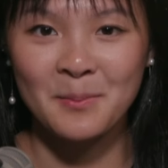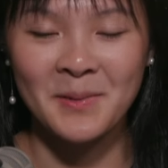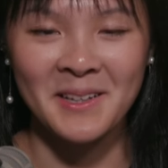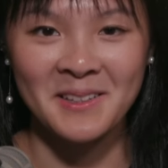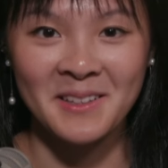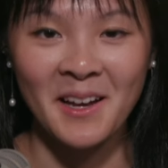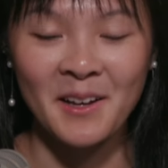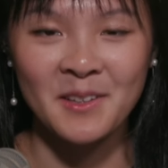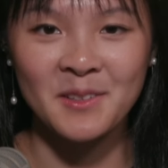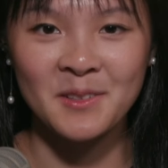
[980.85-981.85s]
But yeah,
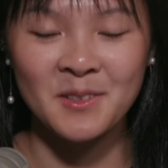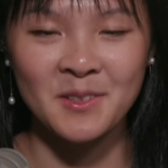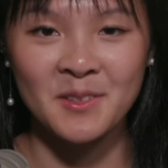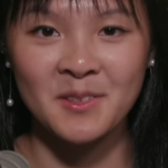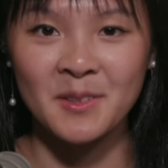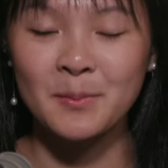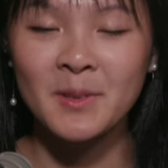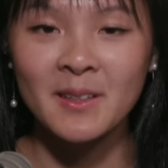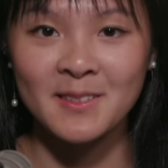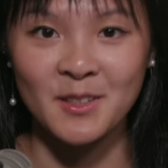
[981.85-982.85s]
he just seems
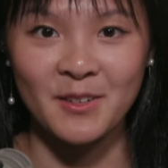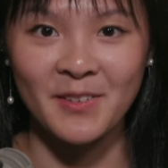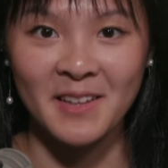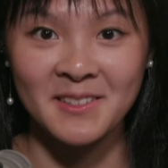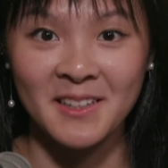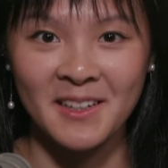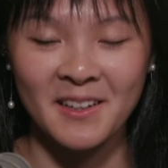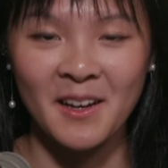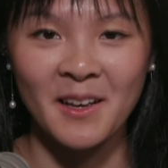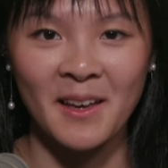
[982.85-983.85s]
like such a fascinating
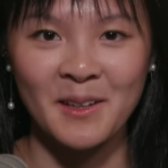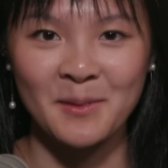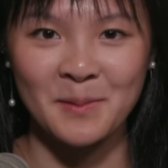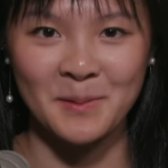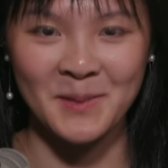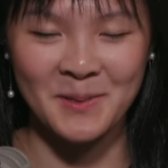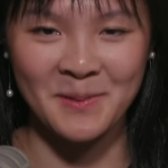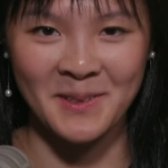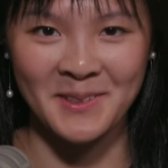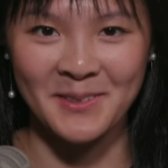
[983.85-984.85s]
guy, and we wish
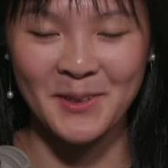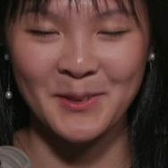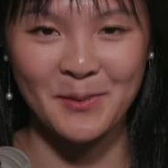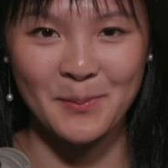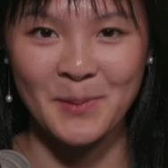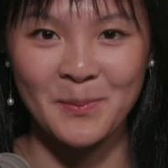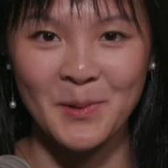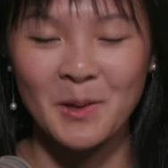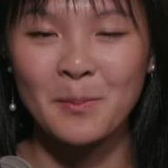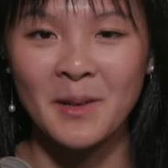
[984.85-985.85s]
we could have heard from him
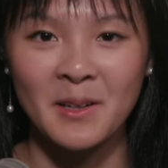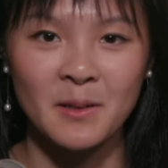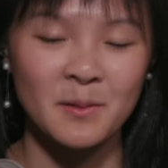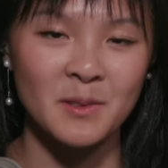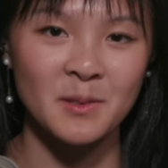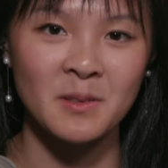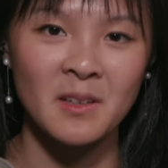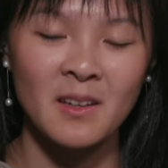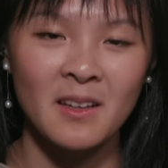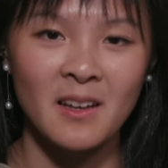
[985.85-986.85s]
more. But it was
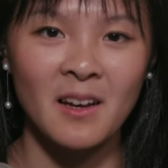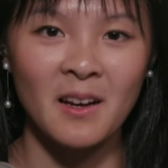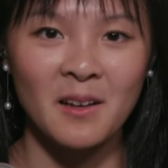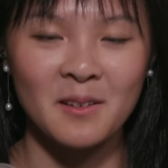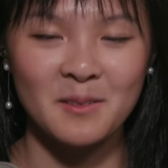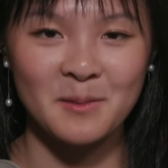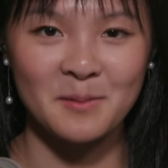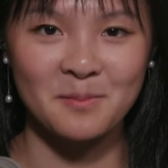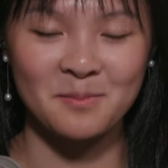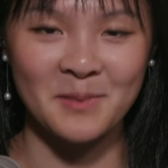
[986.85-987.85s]

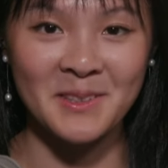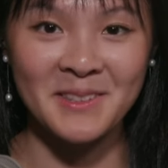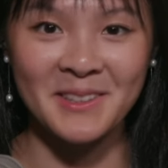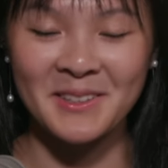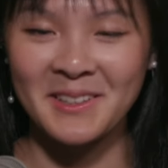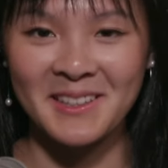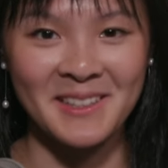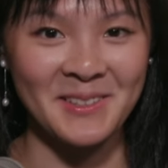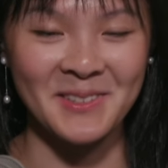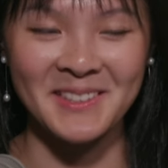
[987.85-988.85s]
really
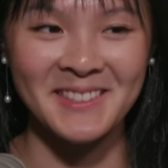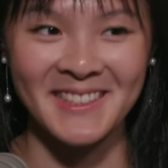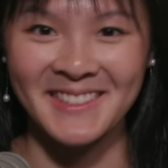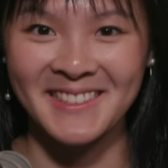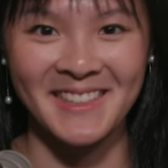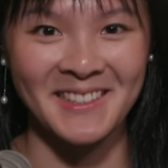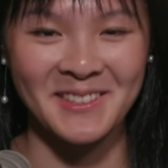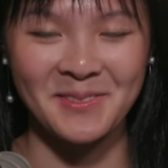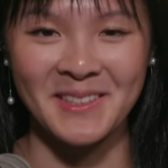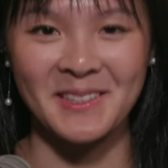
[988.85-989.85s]
interesting to get
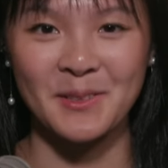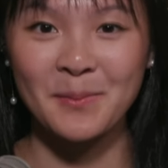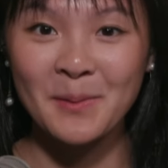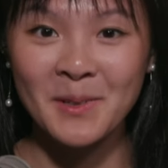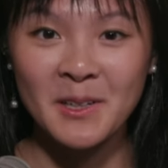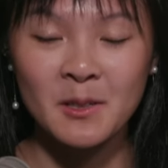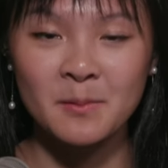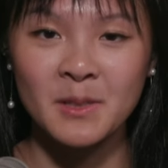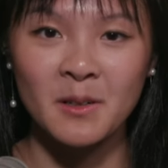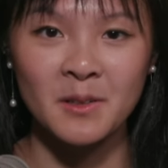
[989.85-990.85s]
to read his memoir
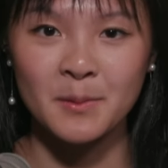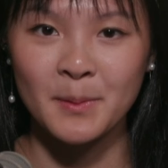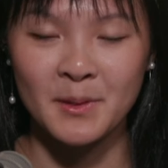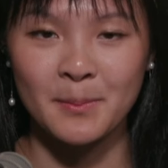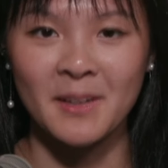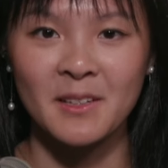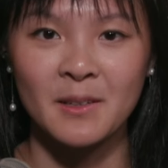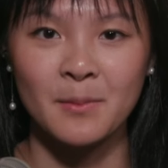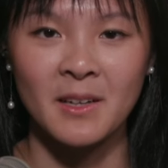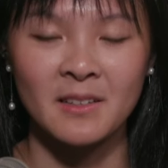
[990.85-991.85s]
and read all these books about
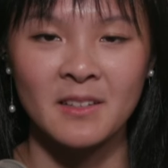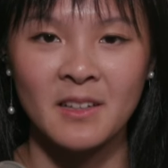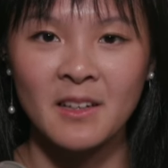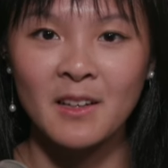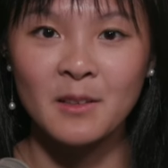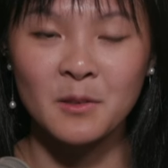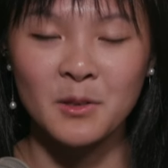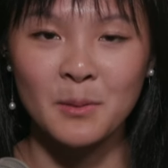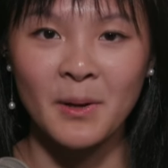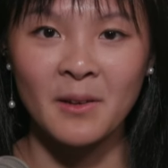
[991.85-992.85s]
him and
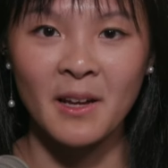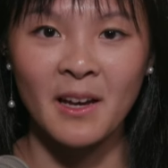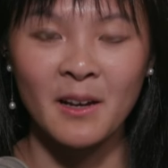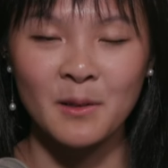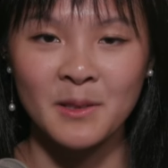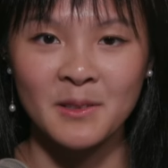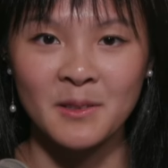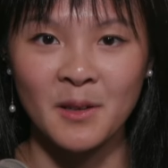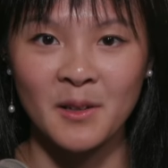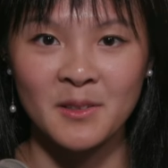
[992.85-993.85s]
learn about how he
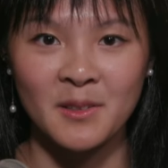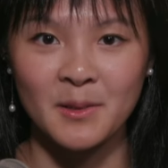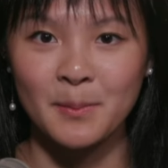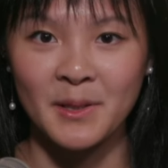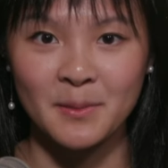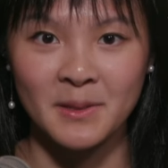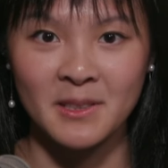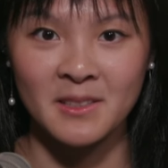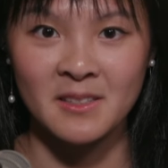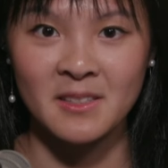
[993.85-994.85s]
got to this place where
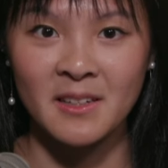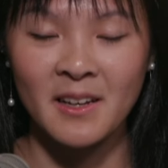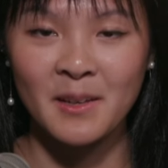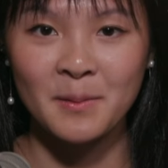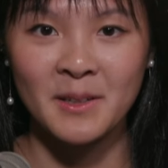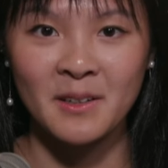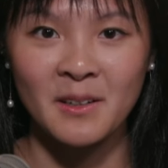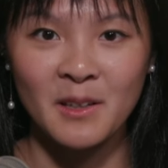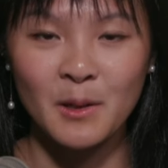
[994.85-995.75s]
he is today, where